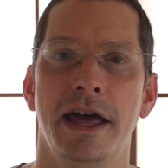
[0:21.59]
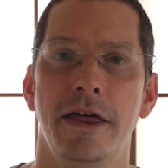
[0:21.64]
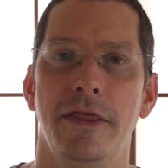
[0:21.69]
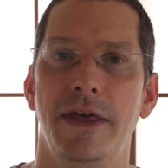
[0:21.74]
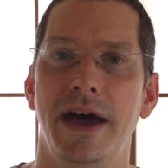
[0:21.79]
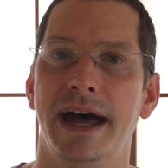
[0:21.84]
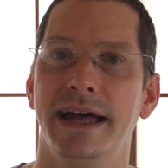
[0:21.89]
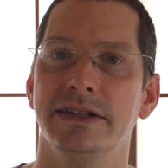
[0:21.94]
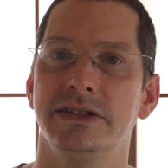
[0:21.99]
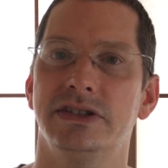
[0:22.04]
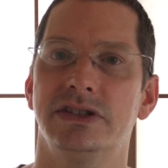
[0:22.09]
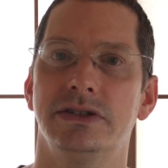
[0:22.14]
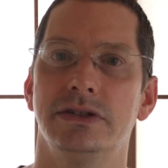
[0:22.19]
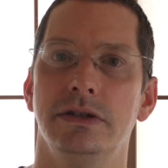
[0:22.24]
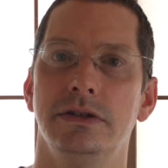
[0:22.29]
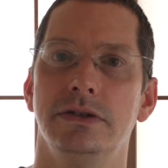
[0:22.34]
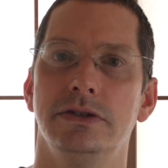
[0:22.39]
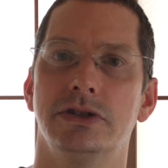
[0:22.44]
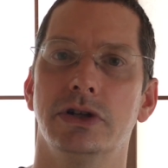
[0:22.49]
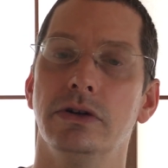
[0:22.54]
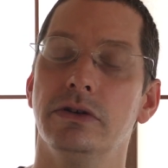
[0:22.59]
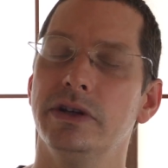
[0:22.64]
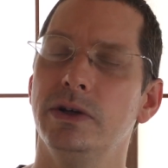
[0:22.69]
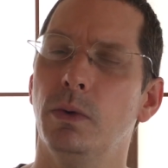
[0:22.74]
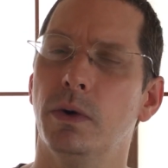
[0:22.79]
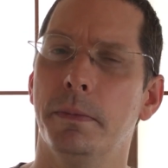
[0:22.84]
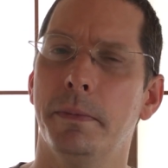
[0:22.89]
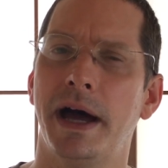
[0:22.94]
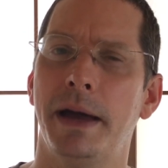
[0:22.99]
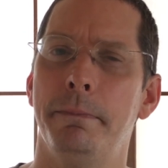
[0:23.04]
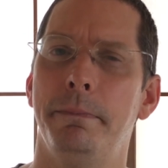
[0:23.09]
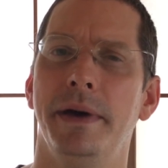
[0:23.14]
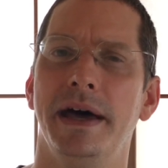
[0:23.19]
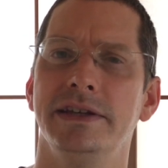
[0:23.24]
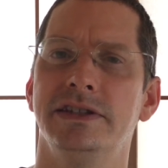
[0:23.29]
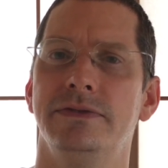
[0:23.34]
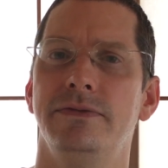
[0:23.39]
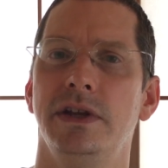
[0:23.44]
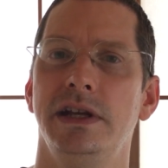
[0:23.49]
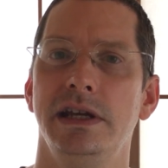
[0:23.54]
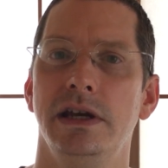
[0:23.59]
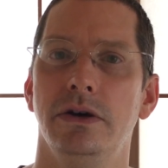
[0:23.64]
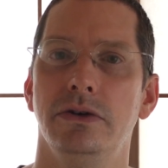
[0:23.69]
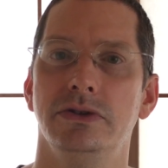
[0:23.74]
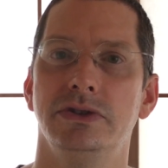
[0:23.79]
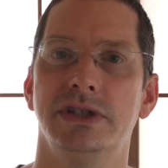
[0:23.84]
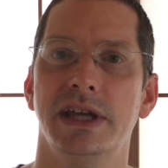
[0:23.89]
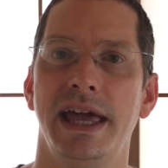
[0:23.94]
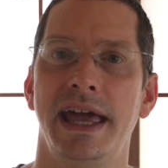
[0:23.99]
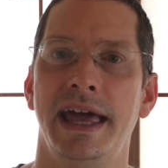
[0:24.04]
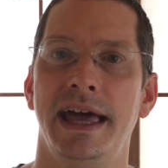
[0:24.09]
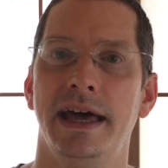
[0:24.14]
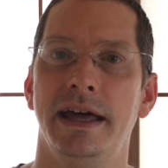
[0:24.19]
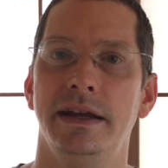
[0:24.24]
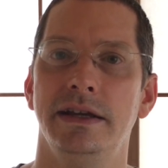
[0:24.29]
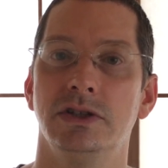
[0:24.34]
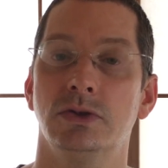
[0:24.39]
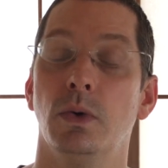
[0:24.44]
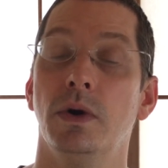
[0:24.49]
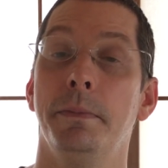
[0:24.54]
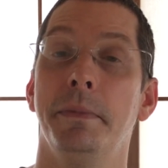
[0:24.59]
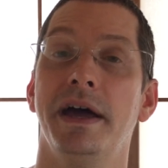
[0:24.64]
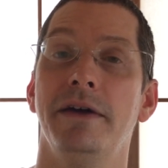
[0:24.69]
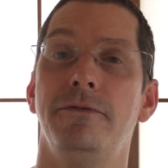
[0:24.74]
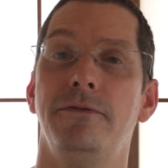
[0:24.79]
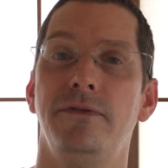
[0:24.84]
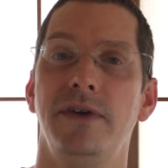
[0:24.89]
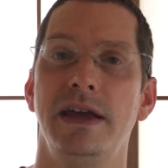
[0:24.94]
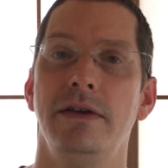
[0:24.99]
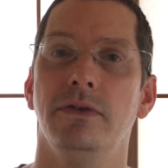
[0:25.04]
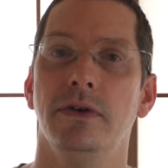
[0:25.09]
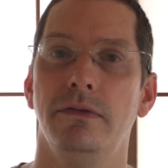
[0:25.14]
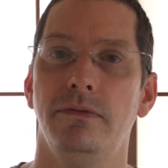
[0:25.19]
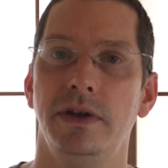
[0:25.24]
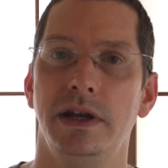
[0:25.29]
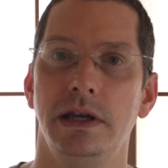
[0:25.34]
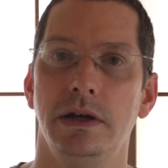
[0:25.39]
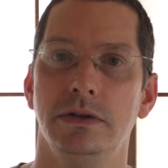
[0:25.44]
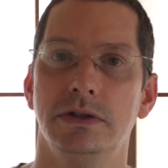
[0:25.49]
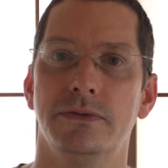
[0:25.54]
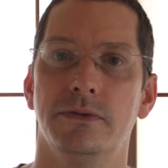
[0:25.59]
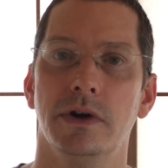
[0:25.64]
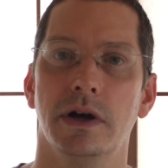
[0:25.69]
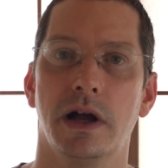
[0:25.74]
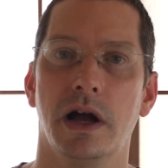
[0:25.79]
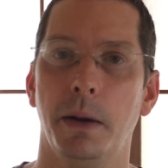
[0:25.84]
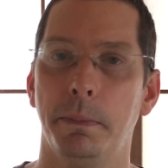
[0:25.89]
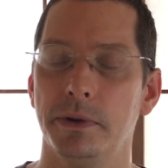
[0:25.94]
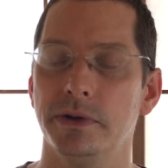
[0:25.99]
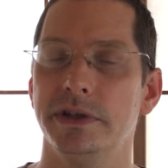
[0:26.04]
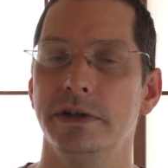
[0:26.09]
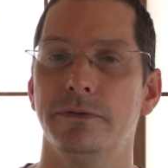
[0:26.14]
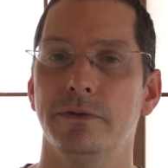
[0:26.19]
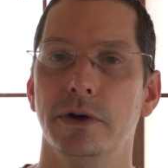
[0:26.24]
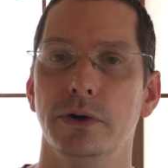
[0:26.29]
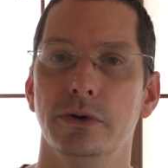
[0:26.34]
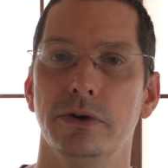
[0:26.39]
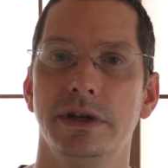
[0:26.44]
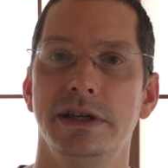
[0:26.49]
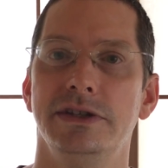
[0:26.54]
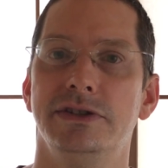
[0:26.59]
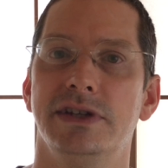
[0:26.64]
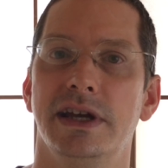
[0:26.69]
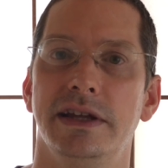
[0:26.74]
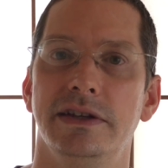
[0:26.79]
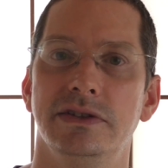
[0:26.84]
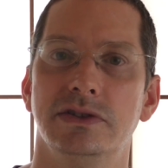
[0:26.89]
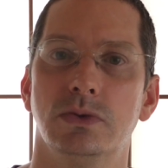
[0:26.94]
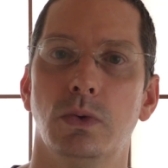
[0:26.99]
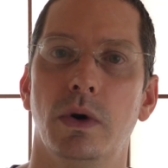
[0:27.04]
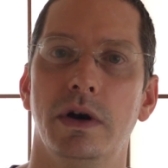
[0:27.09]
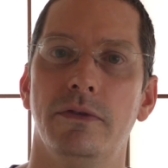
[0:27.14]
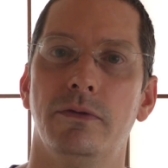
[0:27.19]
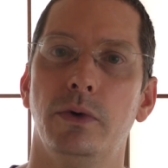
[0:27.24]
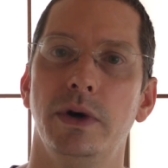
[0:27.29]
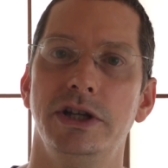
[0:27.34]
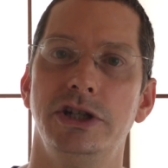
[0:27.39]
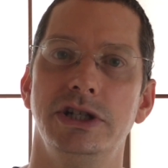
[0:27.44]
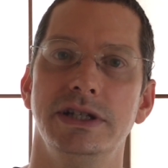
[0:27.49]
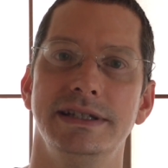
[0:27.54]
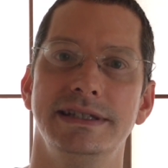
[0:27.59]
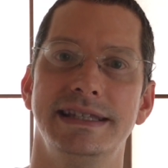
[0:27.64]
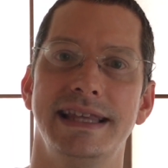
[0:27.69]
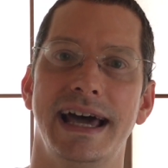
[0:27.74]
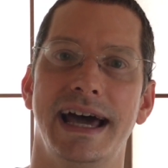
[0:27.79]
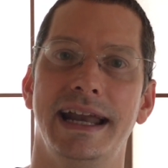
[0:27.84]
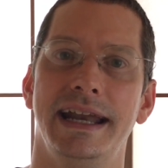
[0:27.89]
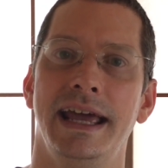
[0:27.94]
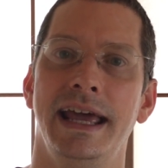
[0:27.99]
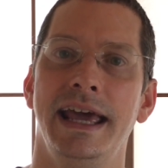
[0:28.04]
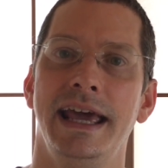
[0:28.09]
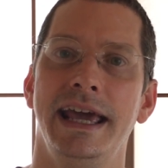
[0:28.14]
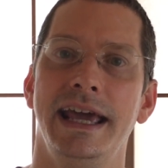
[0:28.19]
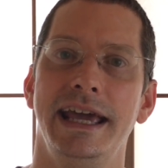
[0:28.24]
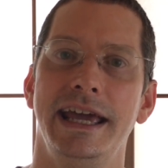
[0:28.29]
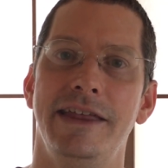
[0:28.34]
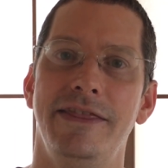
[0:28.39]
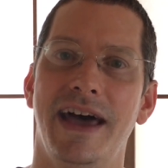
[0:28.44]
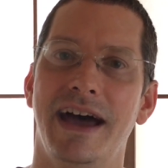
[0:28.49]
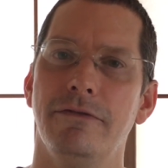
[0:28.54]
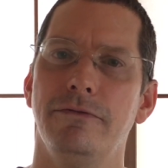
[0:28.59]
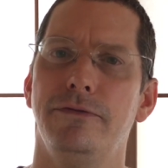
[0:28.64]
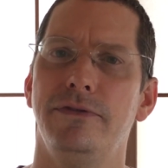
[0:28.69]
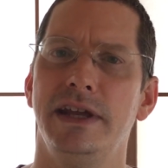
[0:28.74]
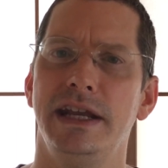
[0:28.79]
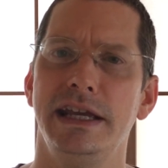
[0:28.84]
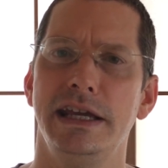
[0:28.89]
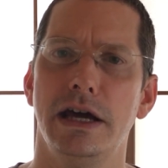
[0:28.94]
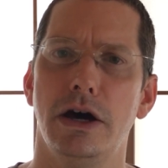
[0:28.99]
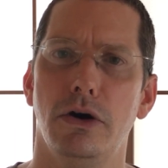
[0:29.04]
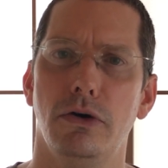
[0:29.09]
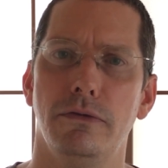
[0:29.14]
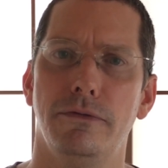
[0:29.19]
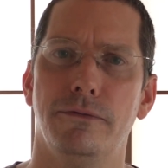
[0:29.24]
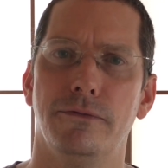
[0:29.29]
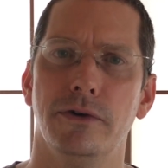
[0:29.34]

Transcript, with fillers: That's certainly one of my best videos, and it's one of my favorite videos for a couple different reasons, one of which is that in that video,